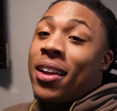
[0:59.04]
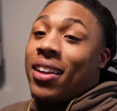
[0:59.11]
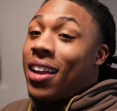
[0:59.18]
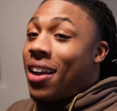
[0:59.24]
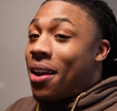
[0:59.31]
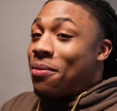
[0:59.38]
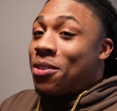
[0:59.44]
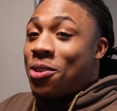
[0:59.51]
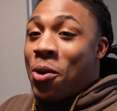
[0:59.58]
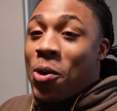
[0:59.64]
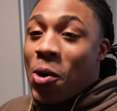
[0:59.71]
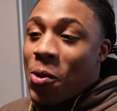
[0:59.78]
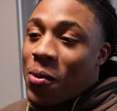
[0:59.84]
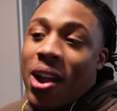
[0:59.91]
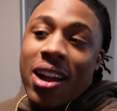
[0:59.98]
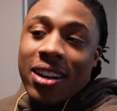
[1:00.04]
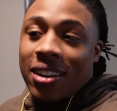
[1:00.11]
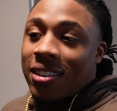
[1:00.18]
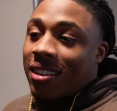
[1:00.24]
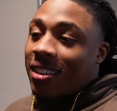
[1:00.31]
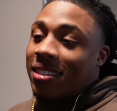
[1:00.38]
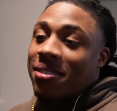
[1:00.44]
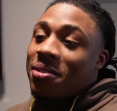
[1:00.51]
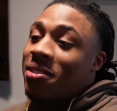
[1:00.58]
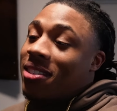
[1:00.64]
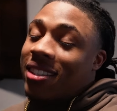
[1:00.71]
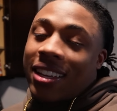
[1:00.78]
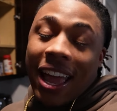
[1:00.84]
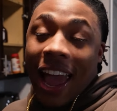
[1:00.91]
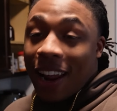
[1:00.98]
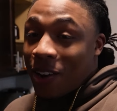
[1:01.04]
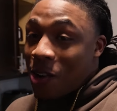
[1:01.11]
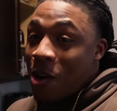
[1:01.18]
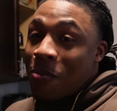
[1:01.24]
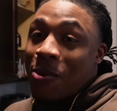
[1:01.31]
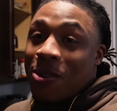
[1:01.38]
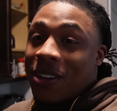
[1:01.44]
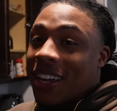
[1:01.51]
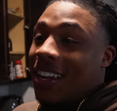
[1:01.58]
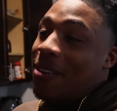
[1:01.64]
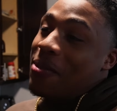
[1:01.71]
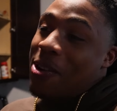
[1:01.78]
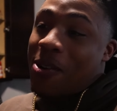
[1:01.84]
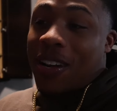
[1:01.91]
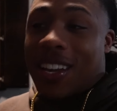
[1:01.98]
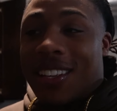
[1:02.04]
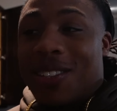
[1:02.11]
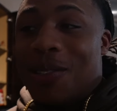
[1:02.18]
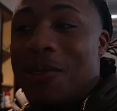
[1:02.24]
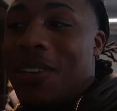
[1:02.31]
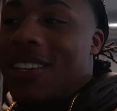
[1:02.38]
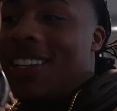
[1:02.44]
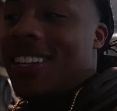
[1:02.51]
Yeah, I'm just gonna go around her, act normal, and we gonna get to it.